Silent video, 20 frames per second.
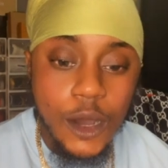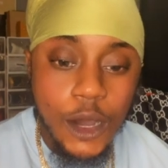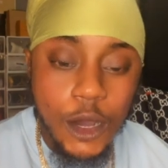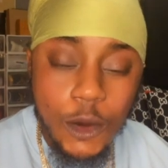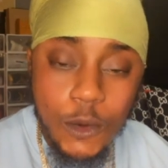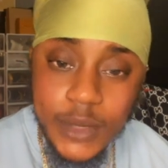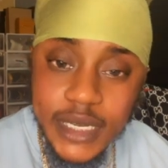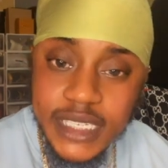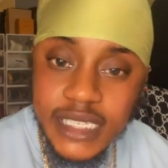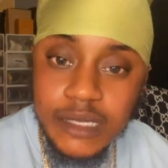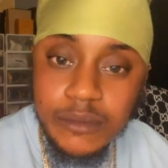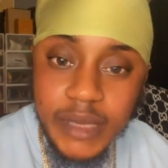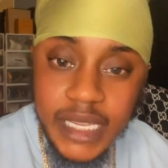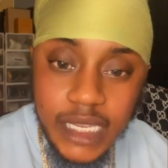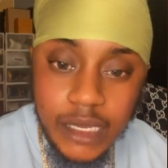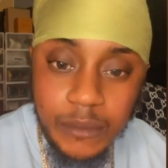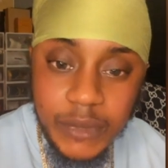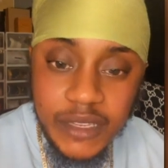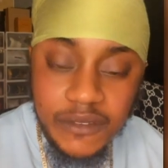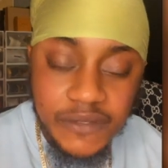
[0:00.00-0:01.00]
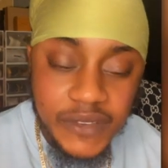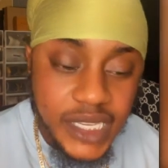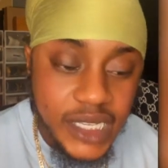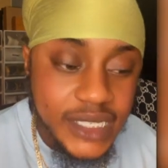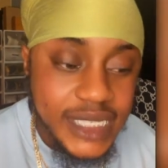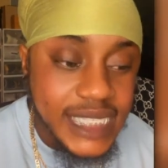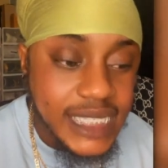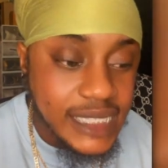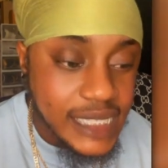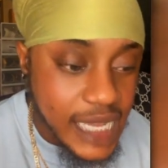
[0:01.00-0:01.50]
always making me
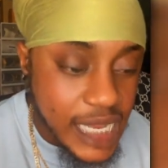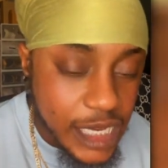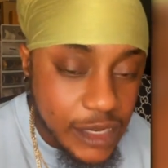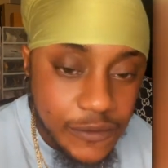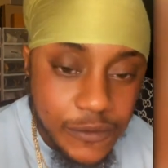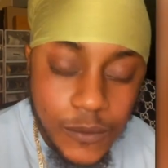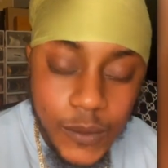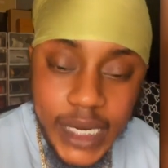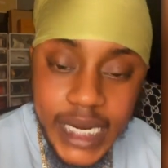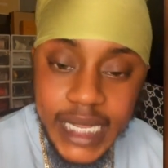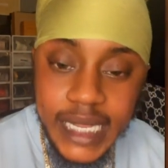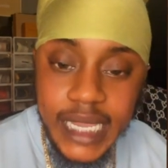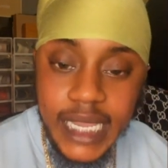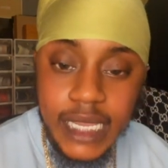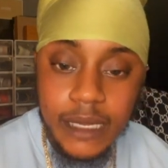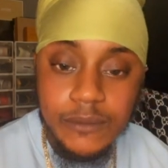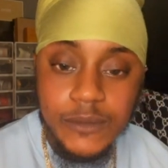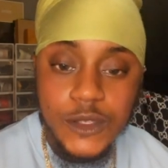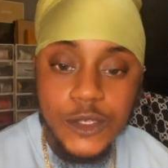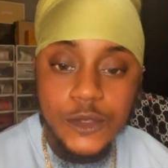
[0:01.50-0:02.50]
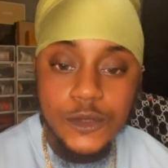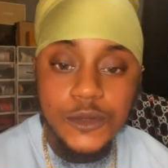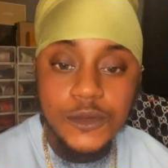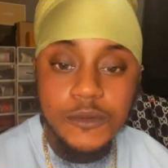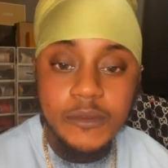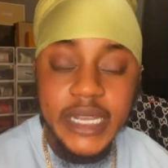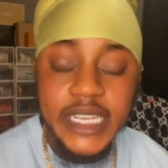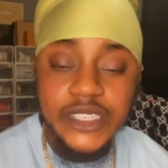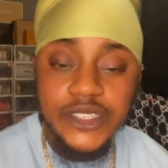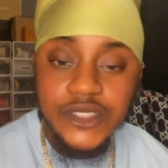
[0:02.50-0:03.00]
feel safe when it came
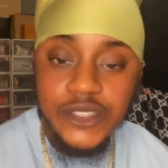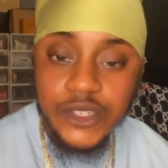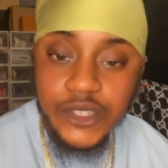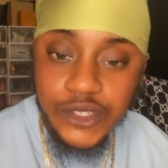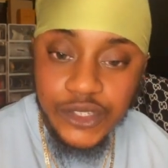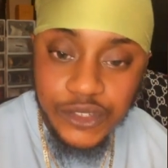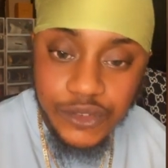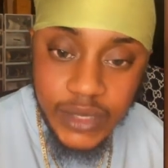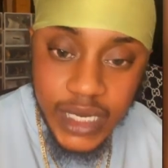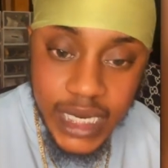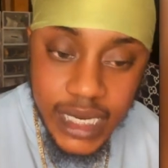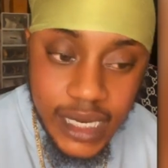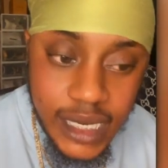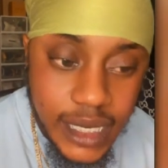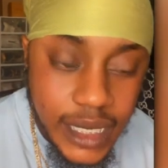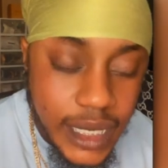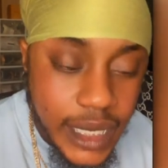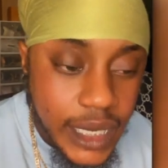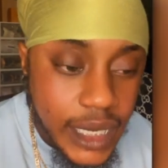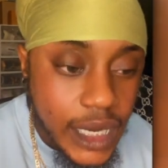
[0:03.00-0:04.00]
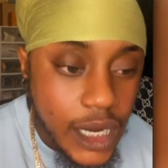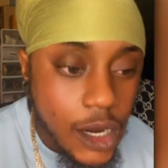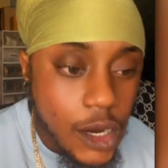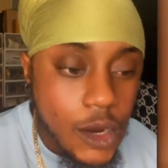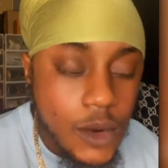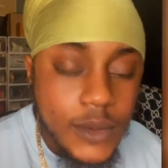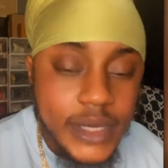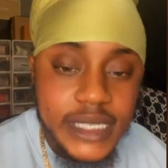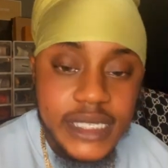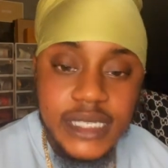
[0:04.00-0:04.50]
to my surgery,
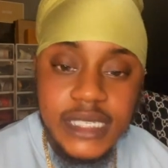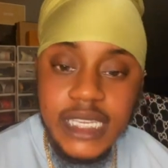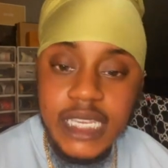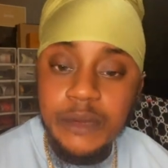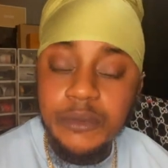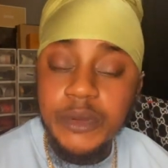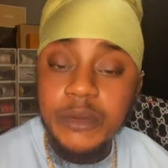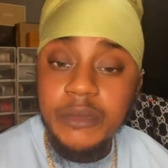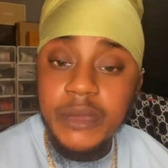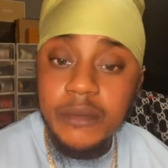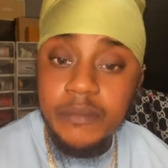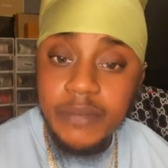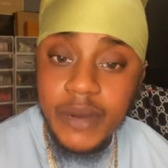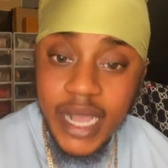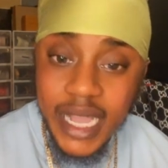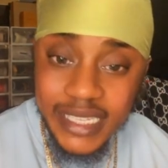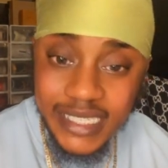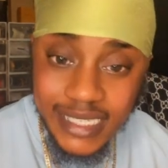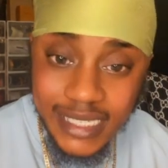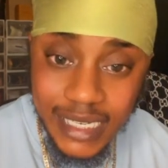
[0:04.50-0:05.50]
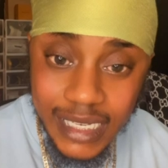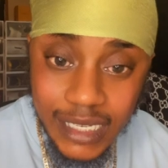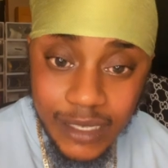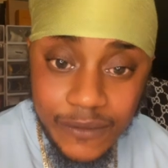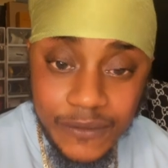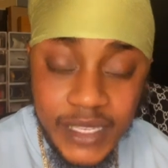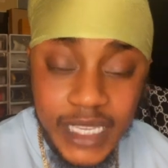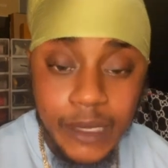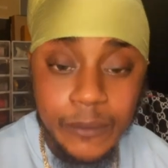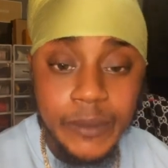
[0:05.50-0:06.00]
always keeping me
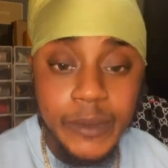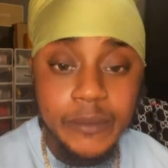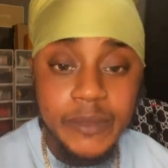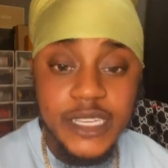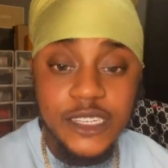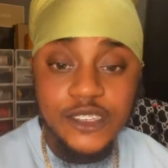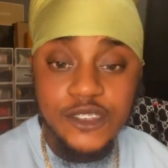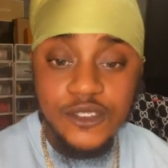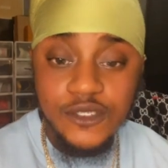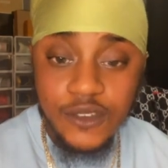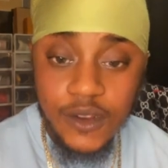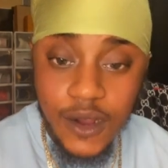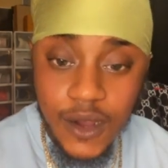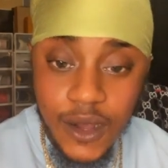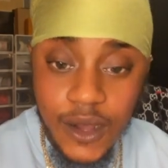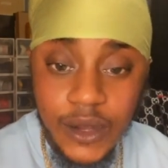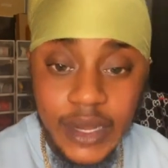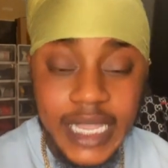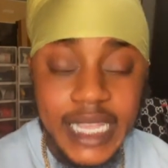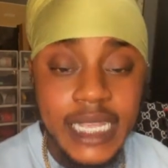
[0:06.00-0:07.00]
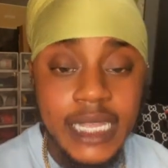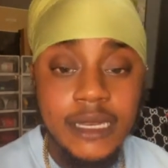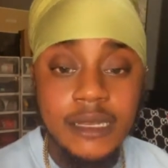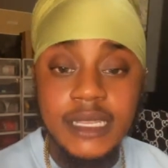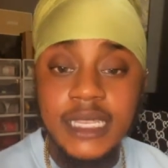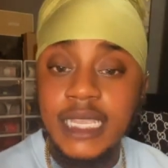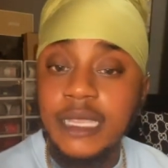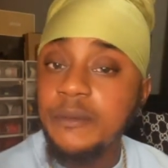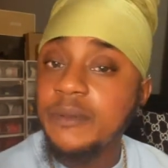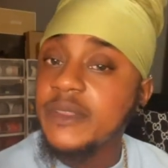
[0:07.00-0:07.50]
positive, keeping me strong,
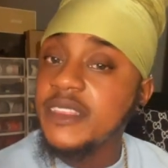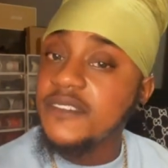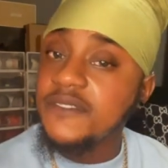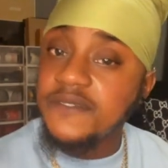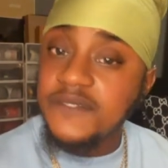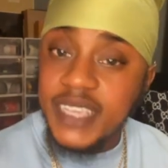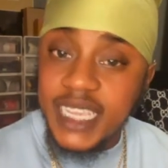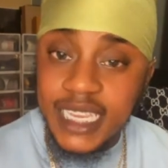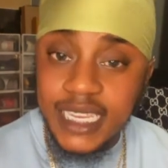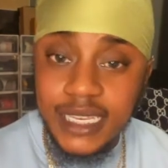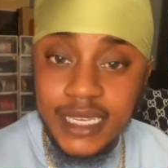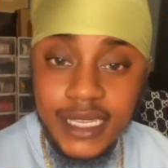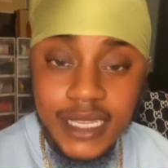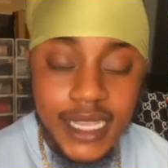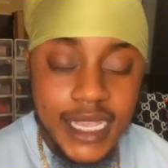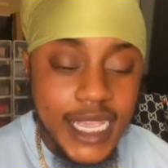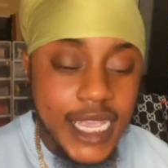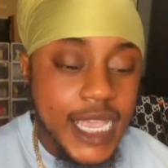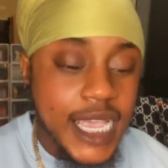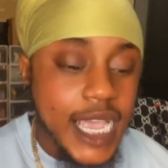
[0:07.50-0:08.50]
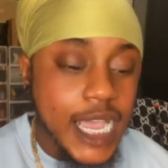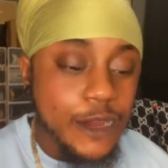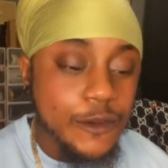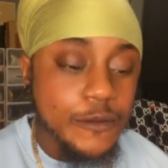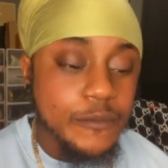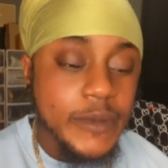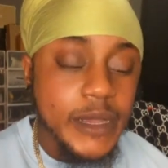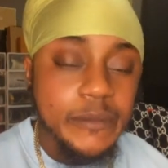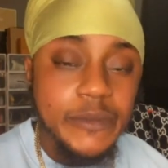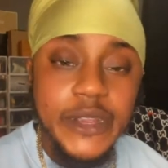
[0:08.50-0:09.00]
and keeping the faith.
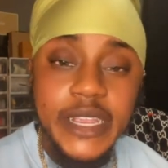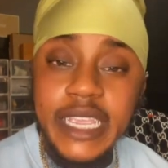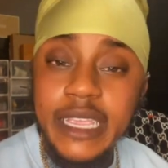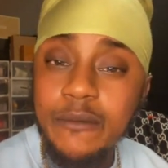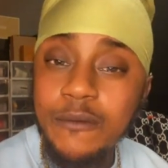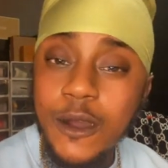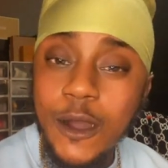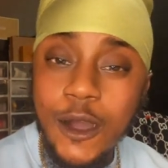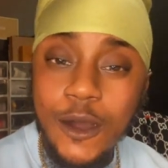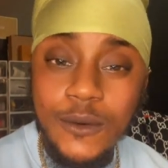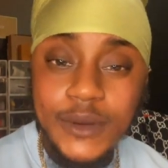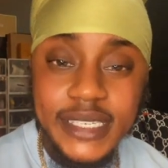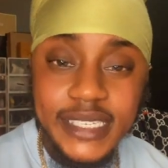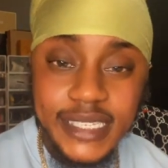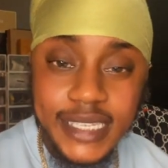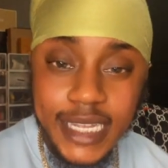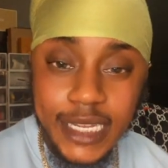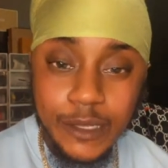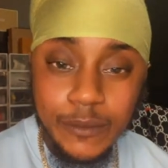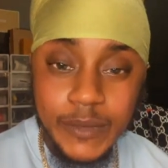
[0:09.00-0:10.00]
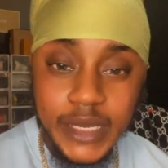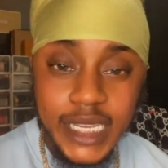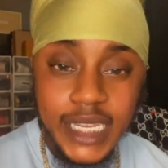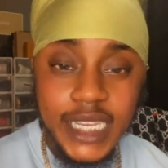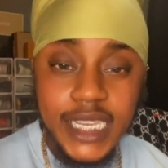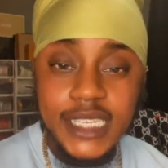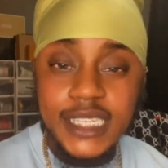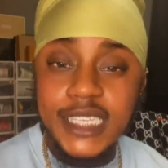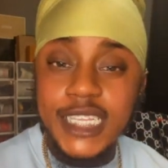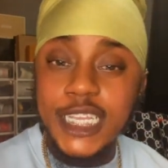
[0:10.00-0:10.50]
I remember him always telling
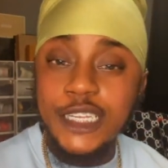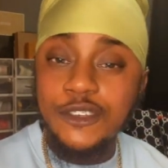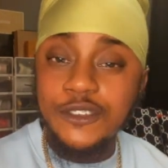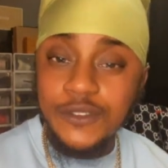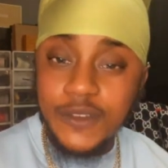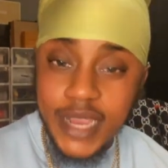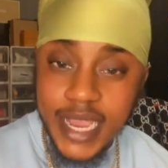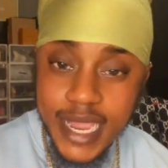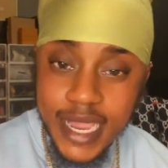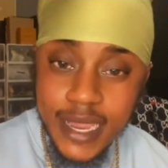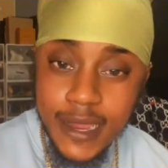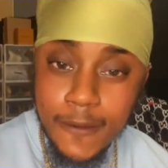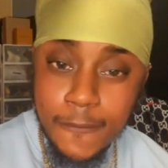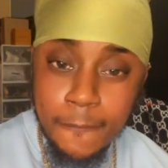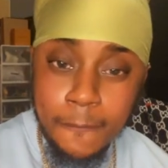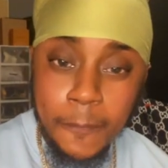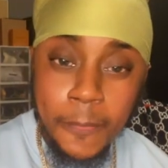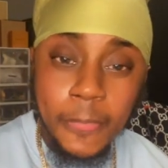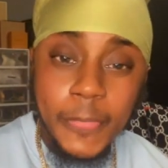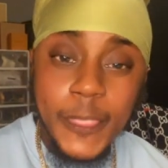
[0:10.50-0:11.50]
me, he said, Trey,